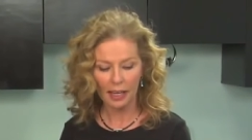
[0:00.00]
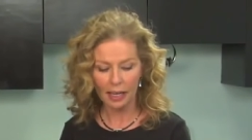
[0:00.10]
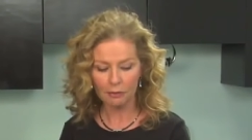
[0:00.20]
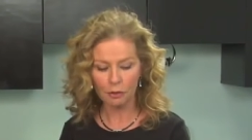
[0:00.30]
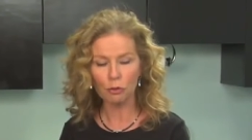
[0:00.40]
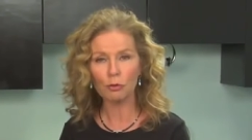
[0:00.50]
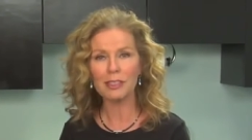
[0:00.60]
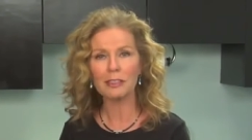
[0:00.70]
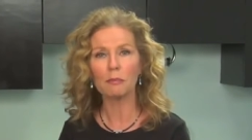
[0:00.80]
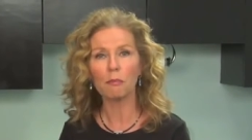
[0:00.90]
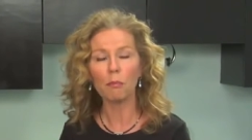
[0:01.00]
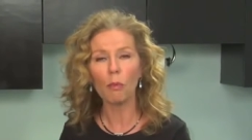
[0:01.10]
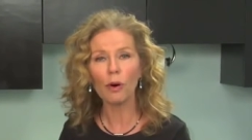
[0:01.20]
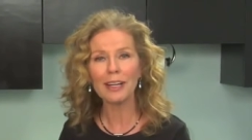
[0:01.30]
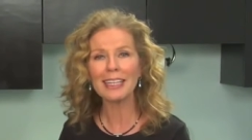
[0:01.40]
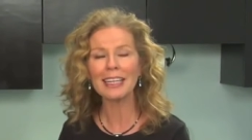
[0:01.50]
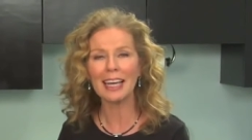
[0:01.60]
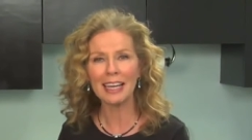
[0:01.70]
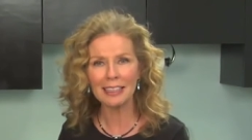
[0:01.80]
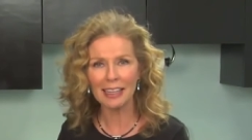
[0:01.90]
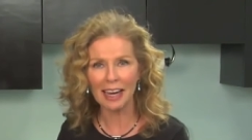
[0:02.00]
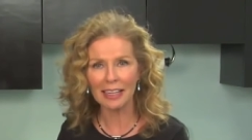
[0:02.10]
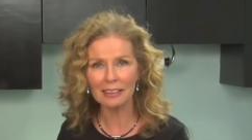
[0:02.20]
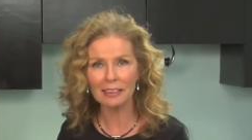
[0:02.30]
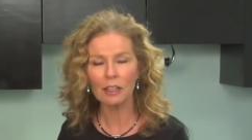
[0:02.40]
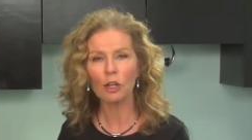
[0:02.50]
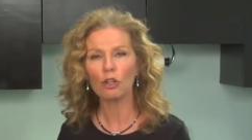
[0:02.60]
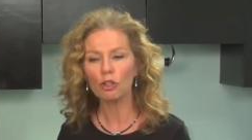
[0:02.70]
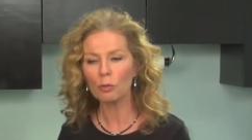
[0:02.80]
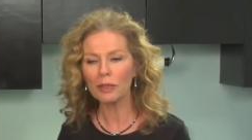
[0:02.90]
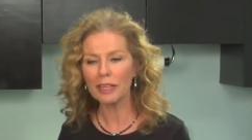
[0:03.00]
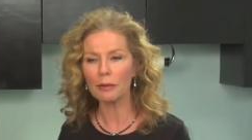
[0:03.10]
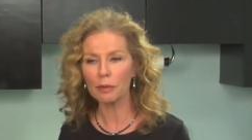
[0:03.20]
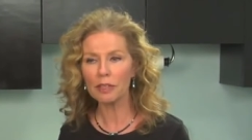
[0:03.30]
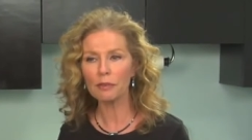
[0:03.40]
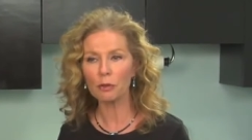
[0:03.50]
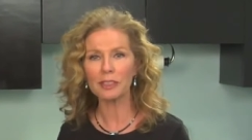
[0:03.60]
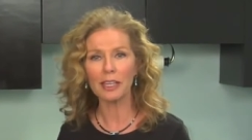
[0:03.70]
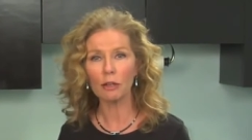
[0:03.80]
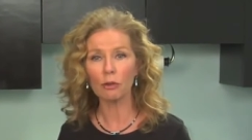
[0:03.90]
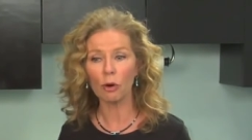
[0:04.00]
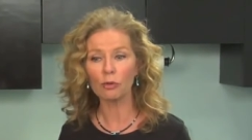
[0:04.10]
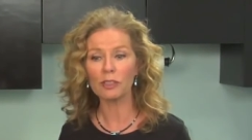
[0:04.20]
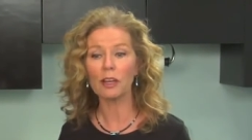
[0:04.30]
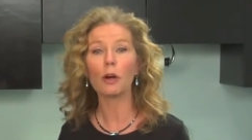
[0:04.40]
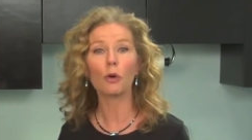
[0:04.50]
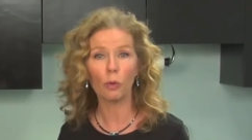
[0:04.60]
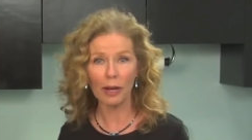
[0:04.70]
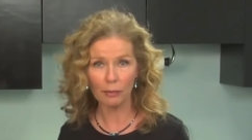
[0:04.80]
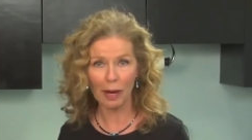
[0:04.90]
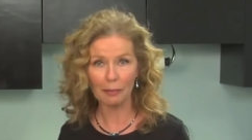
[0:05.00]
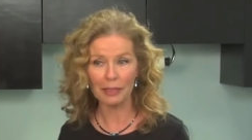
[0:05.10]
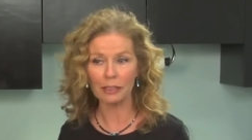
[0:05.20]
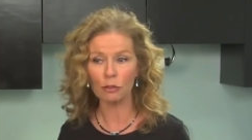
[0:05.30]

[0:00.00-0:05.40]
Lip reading: And if you do this morning and night, you will get rid of those ingrowns quite rapidly.